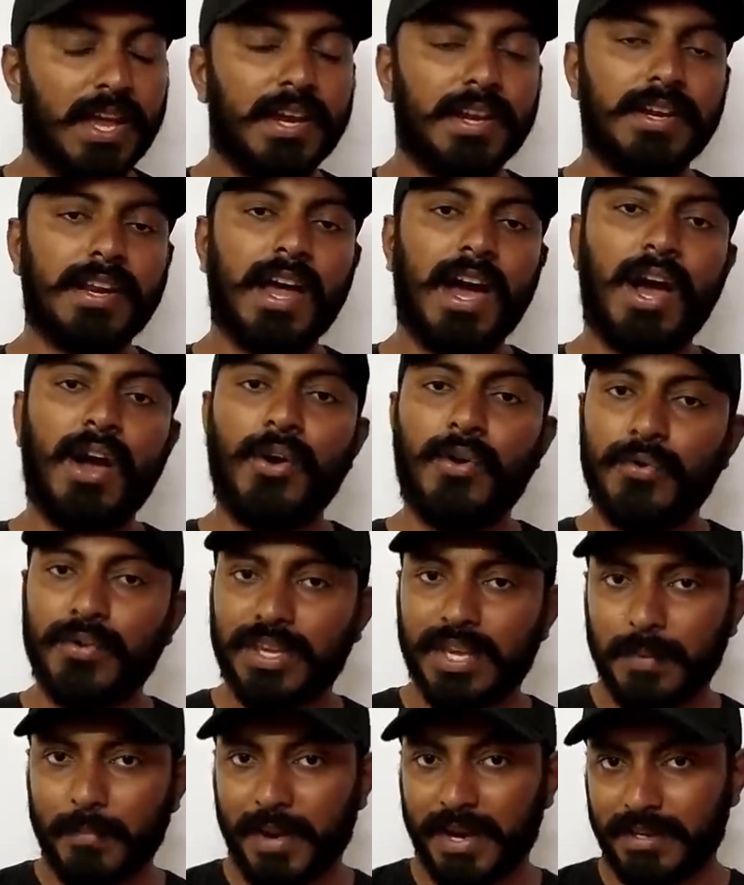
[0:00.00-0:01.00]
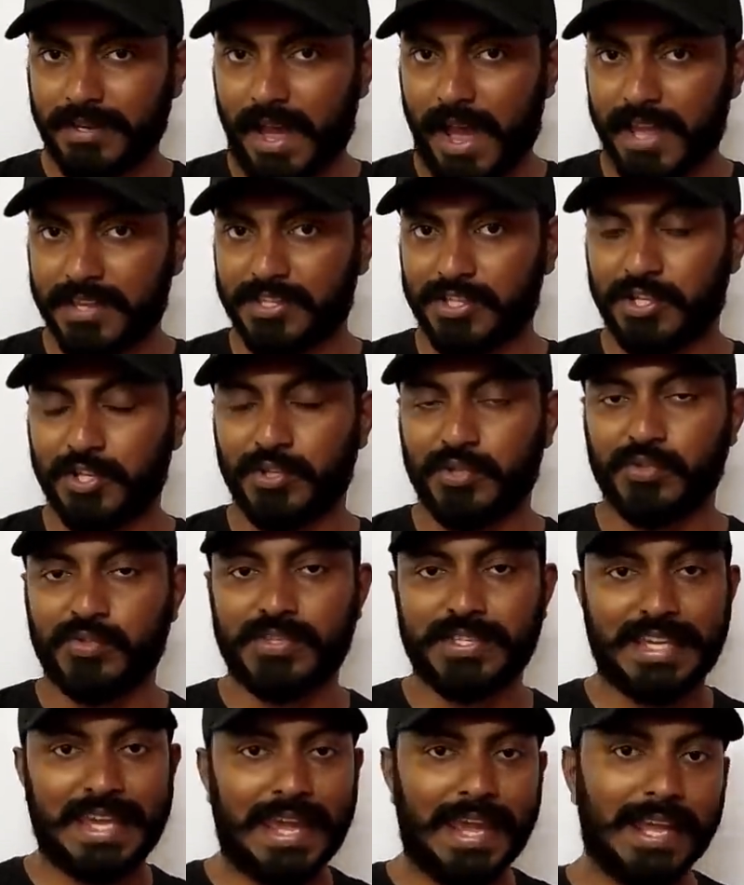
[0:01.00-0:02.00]
Now he might ask you to
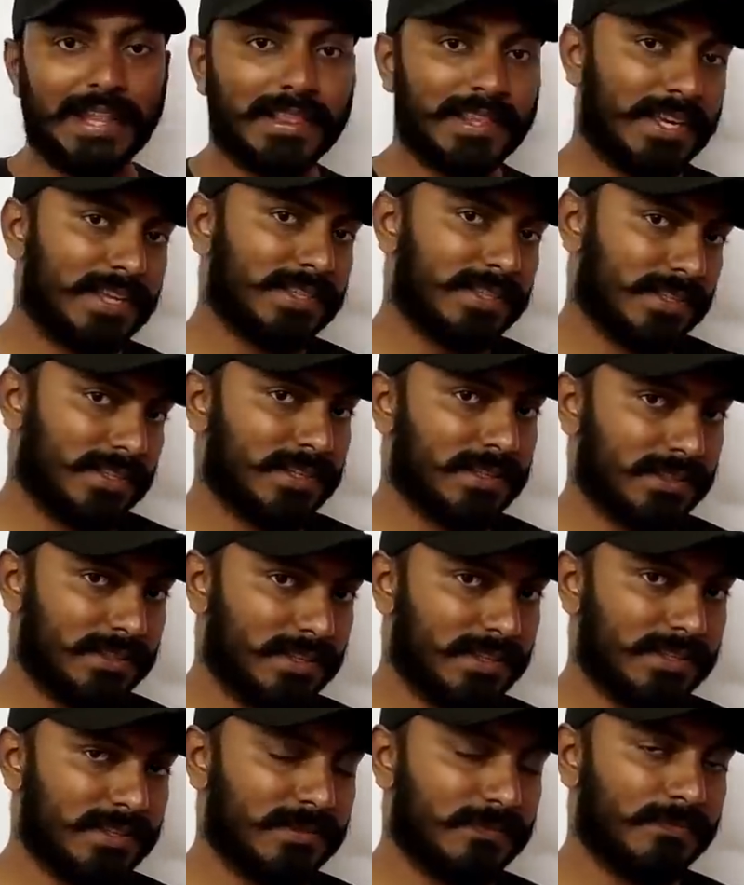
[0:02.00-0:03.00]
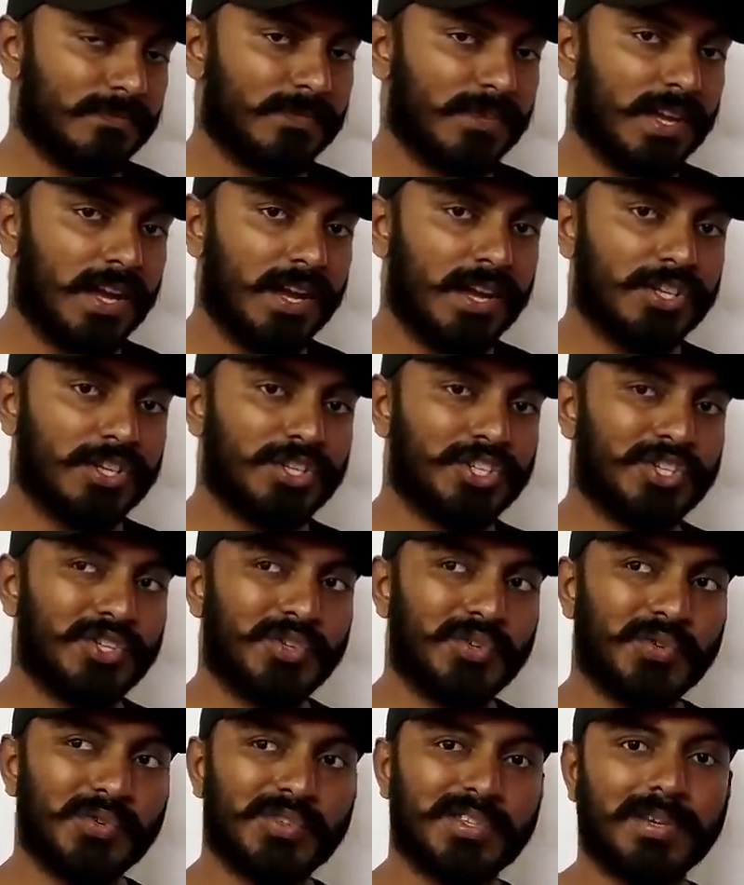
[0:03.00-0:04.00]
scale the existing system
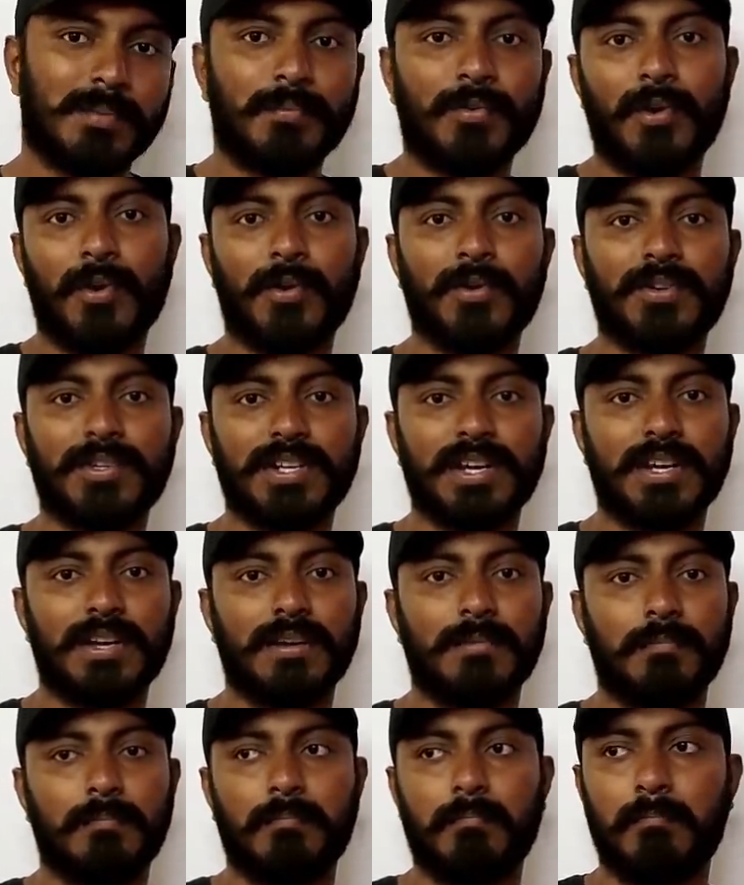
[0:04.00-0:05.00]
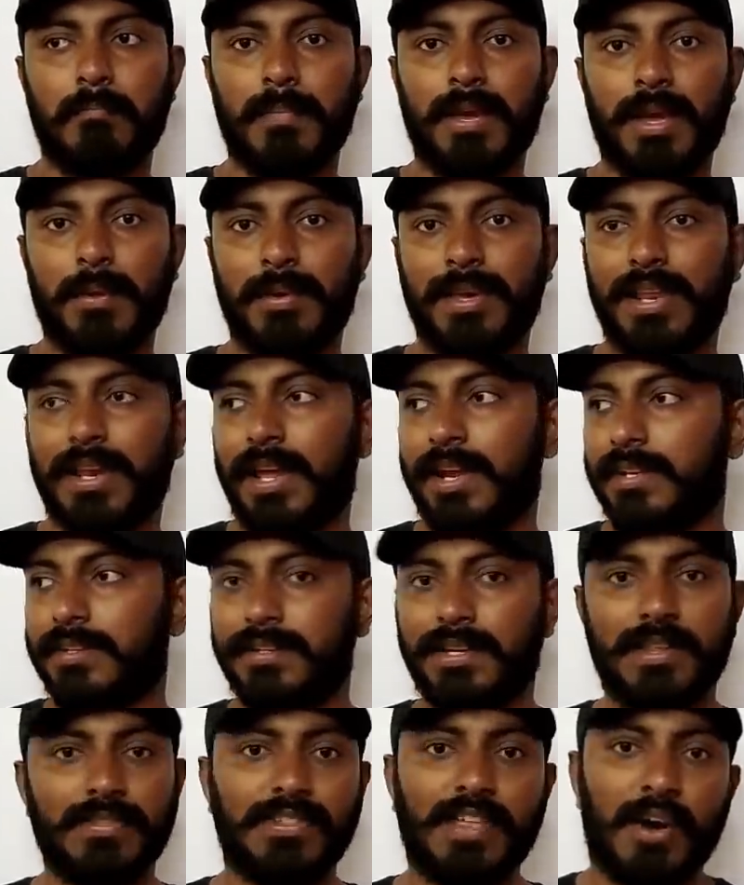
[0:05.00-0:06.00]
to support maybe like
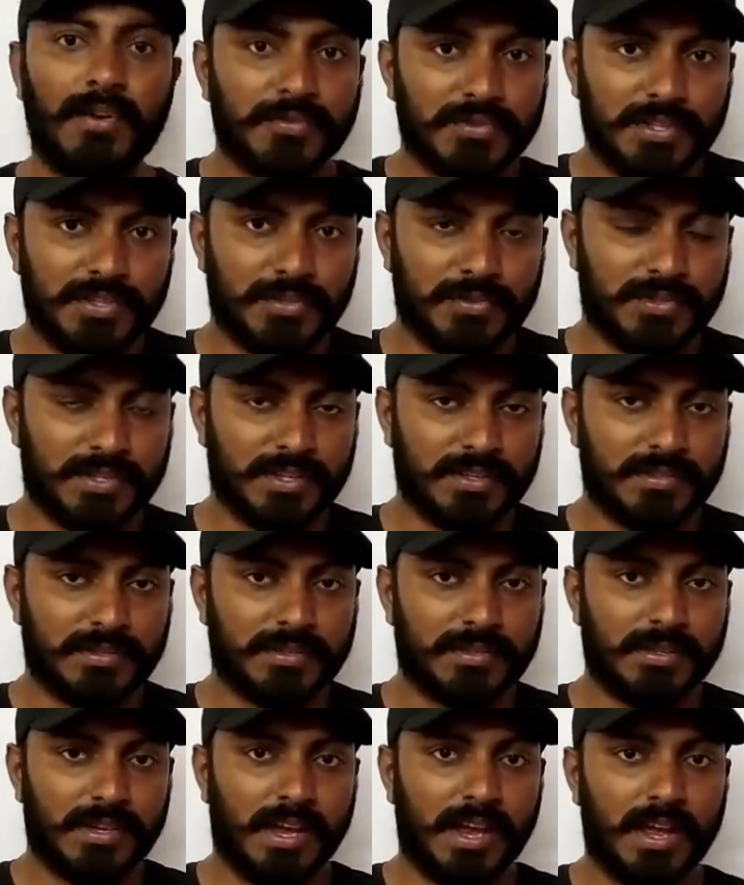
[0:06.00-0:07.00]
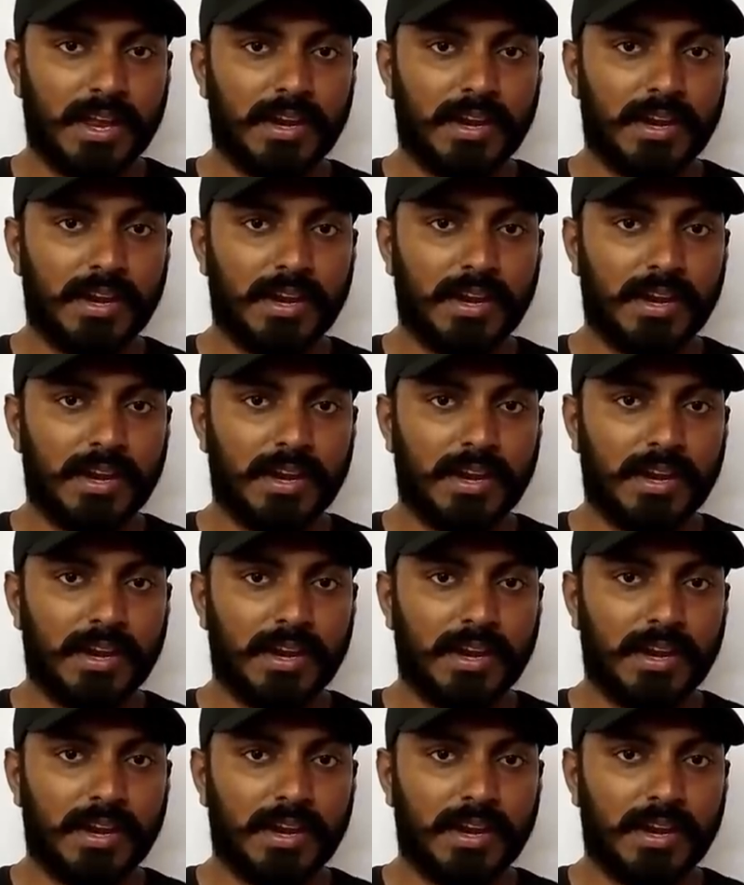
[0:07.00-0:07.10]
10,000 users.